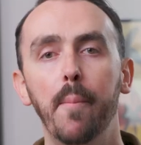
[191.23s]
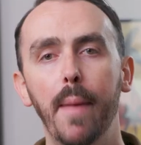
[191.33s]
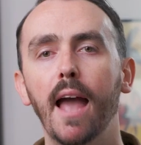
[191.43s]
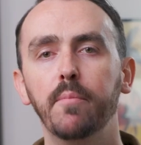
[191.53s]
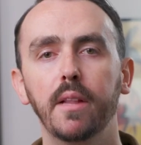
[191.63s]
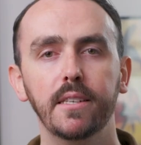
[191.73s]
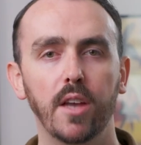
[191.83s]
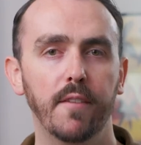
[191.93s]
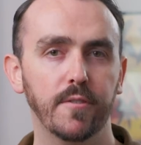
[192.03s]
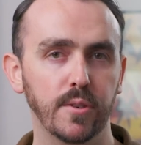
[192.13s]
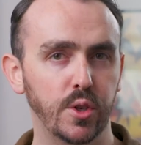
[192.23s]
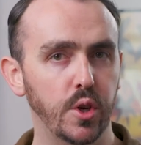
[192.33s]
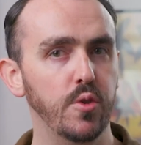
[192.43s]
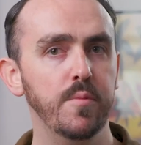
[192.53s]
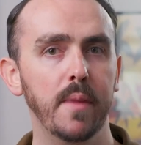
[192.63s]
Backblaze offers
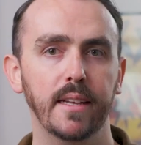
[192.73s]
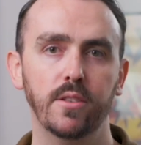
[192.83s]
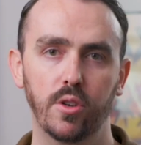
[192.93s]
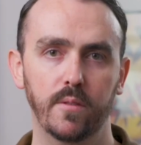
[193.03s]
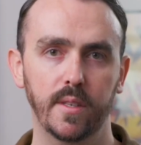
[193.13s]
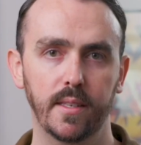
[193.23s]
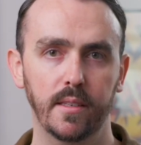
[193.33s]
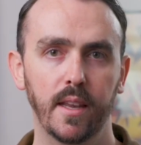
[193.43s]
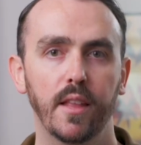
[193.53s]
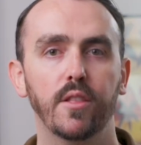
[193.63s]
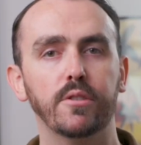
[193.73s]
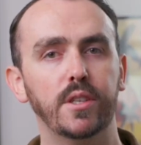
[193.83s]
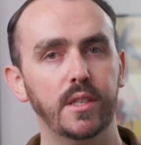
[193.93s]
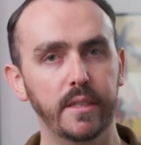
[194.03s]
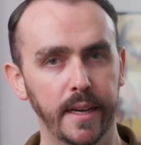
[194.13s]
2 main services, their
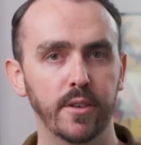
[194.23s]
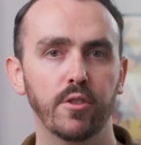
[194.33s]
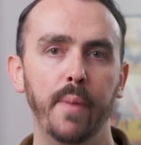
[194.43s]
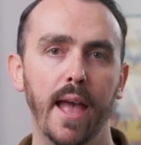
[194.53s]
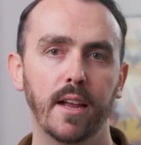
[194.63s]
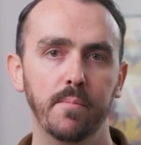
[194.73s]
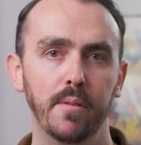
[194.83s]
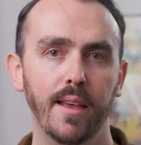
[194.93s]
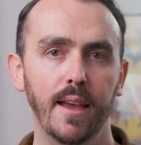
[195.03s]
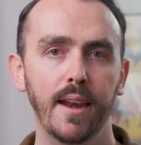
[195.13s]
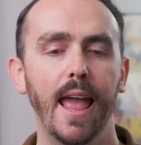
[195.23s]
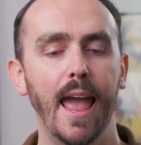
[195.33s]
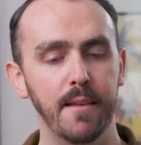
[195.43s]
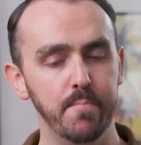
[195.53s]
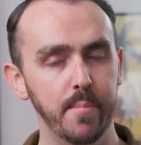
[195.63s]
standard backup plan
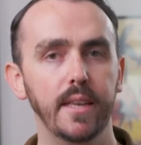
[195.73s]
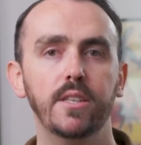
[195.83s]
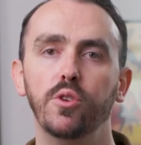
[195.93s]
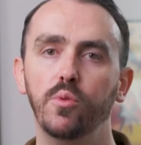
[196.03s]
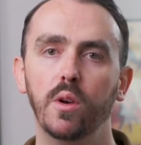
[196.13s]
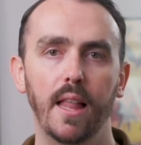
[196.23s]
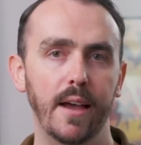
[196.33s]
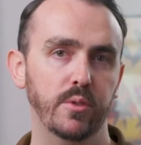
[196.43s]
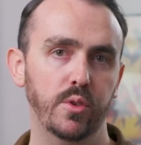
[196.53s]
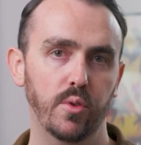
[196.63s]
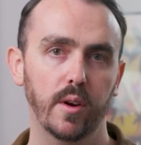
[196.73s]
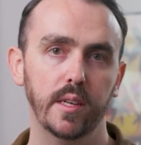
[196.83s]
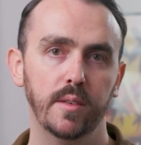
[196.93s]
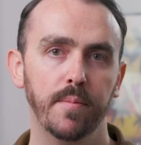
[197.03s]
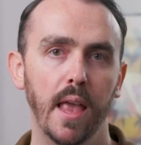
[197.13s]
and B2 cloud
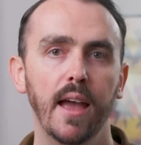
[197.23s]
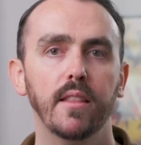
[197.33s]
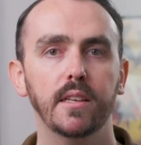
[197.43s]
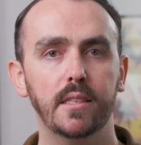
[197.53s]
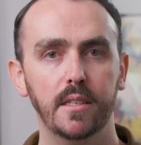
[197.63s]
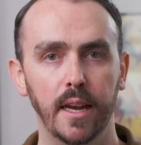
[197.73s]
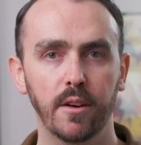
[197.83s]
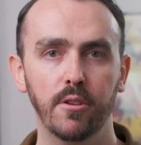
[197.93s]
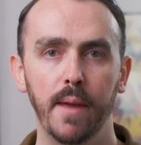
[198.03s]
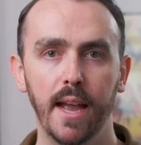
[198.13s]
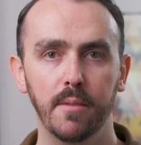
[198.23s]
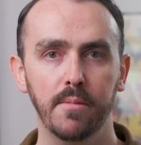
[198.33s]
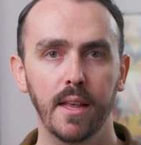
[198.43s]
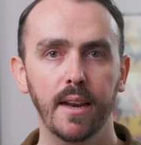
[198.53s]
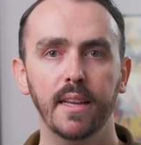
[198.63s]
storage. This standard backup
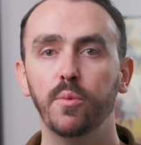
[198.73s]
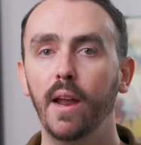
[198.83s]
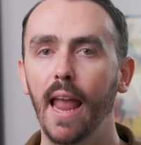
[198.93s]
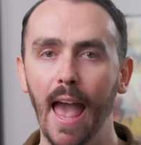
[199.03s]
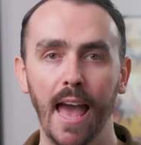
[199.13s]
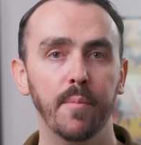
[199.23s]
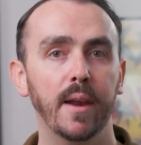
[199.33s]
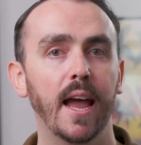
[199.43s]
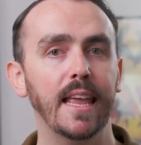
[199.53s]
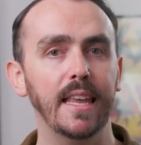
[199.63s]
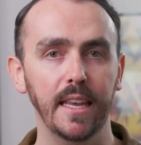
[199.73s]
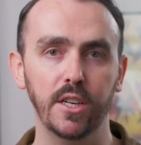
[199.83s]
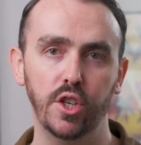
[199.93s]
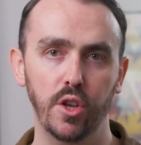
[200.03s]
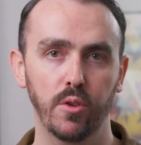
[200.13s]
plan is what Adam and I
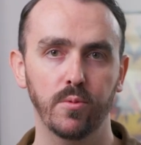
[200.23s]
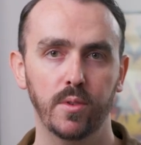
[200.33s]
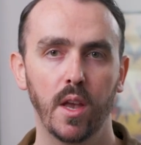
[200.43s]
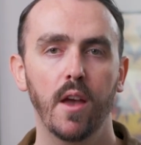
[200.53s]
each use.